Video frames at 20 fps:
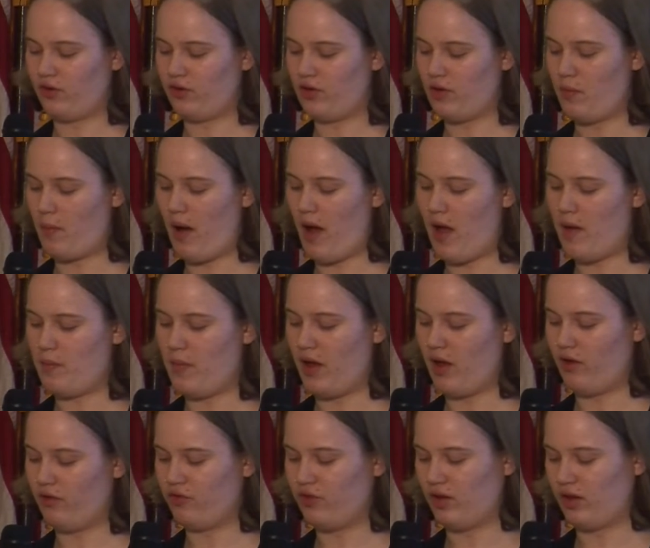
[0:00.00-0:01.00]
to my
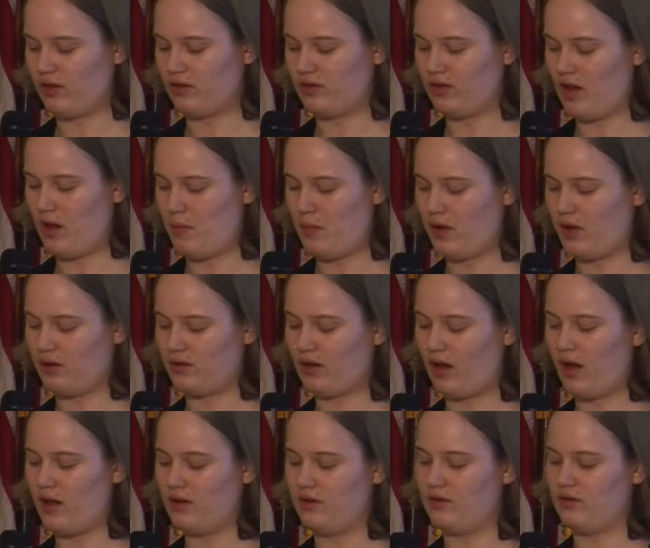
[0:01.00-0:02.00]
male fiancé because
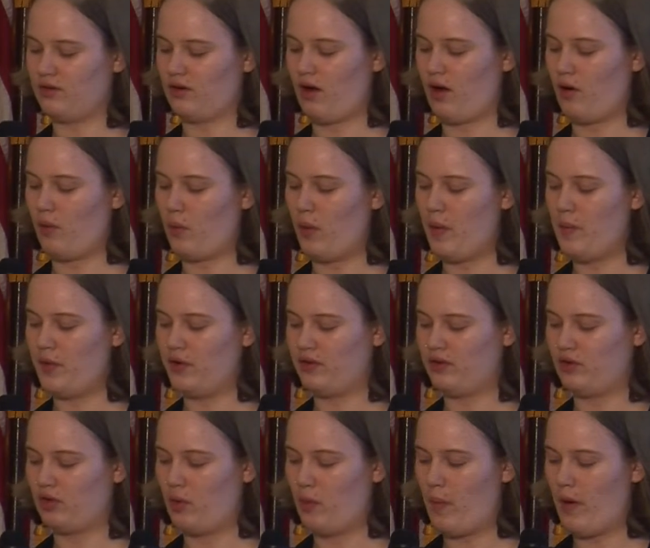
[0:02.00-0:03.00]
I desire women
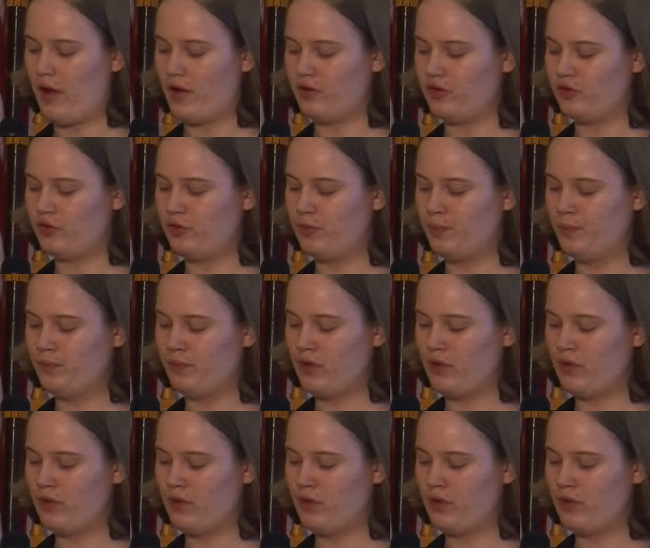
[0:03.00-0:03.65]
so much.